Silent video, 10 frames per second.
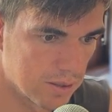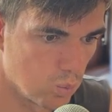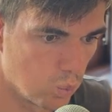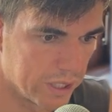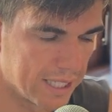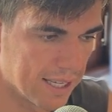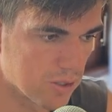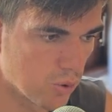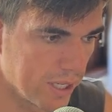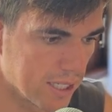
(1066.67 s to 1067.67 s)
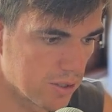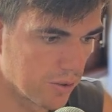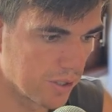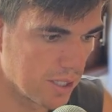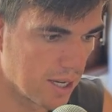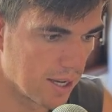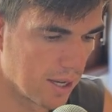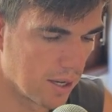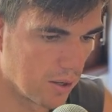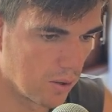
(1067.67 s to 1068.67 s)
We get triggered on
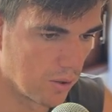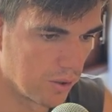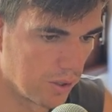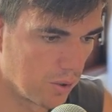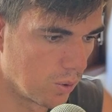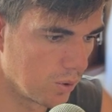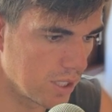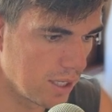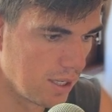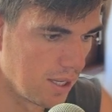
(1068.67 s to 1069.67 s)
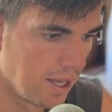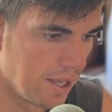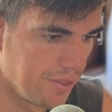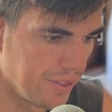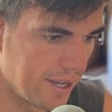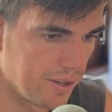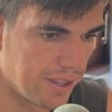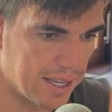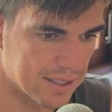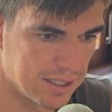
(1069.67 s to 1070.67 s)
the order, and then
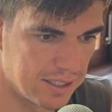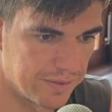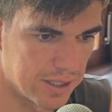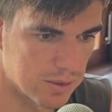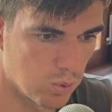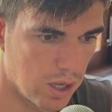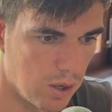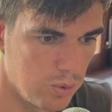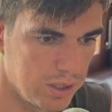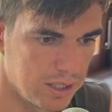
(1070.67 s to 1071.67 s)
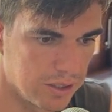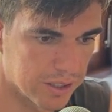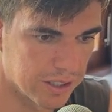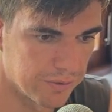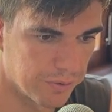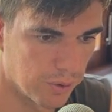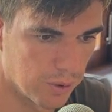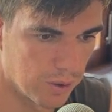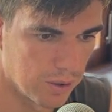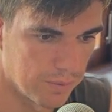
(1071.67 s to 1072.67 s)
that delivers. We're only looking
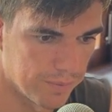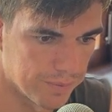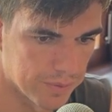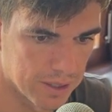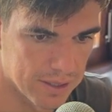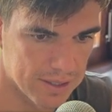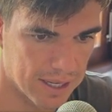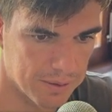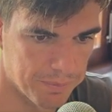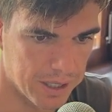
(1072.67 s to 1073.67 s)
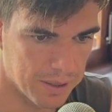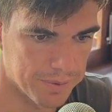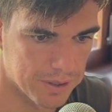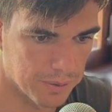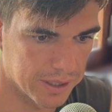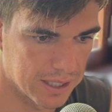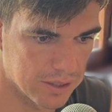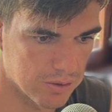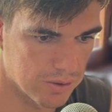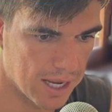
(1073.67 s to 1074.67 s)
for 10 pips. So we're going to
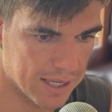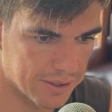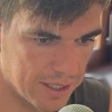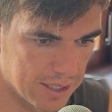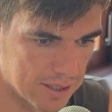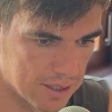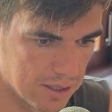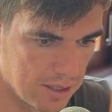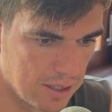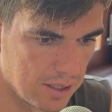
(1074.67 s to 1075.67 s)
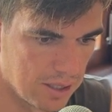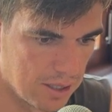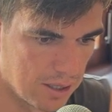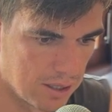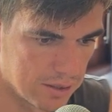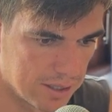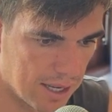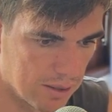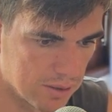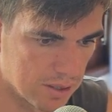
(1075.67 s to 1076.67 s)
drag this
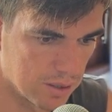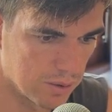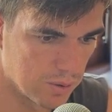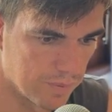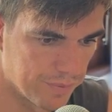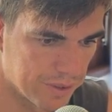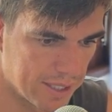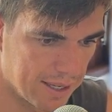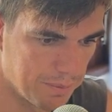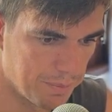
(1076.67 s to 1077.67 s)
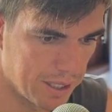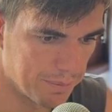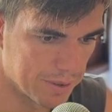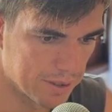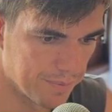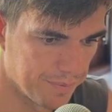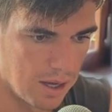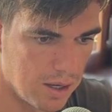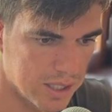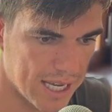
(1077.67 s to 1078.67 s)
down to 10 pips.
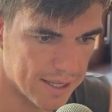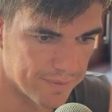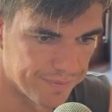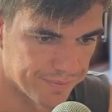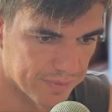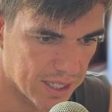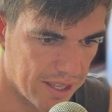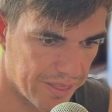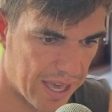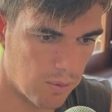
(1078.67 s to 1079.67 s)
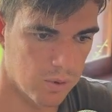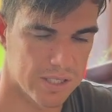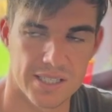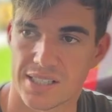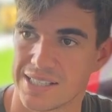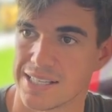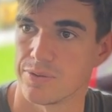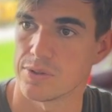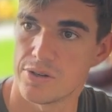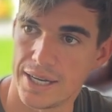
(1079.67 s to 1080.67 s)
Okay, and that was a
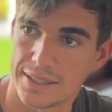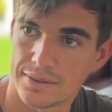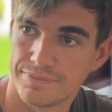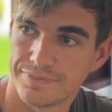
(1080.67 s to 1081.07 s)
successful trade.